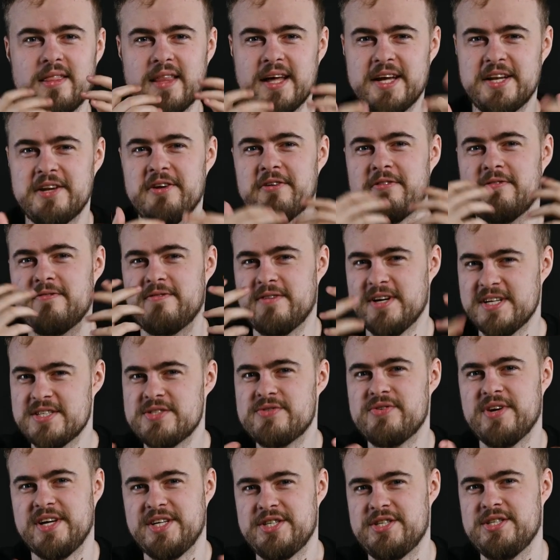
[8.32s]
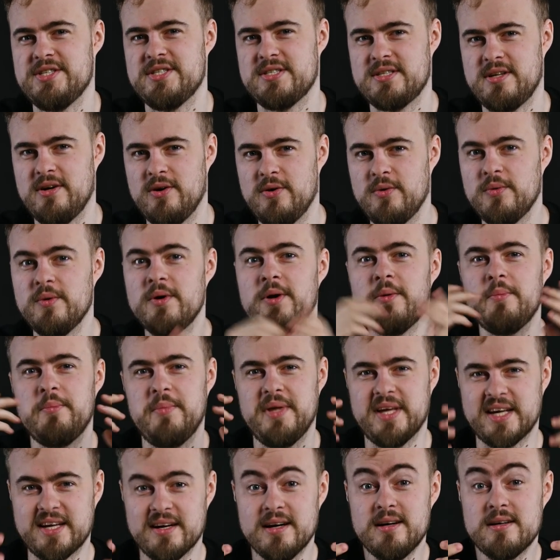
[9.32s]
let your frustrations go,
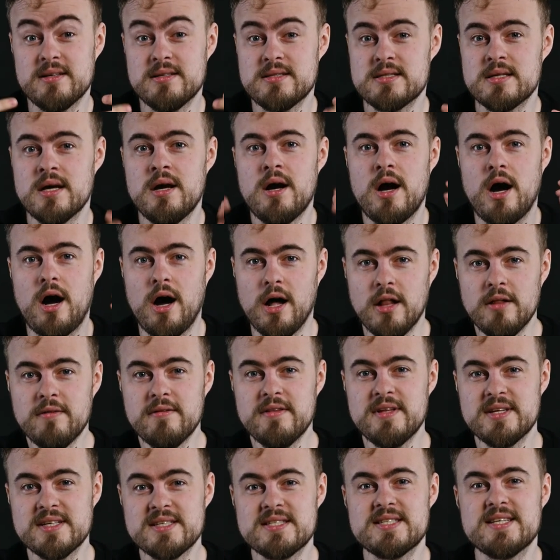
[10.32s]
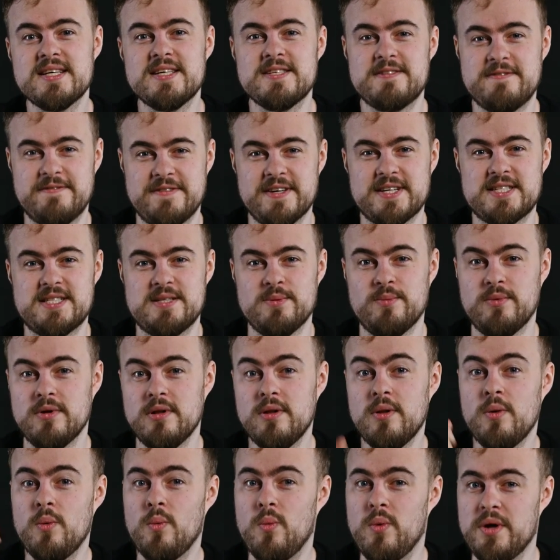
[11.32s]
because all of this is
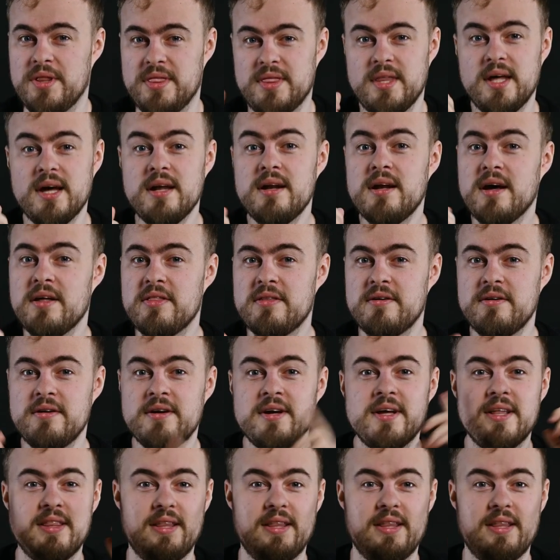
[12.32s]
fixable with none other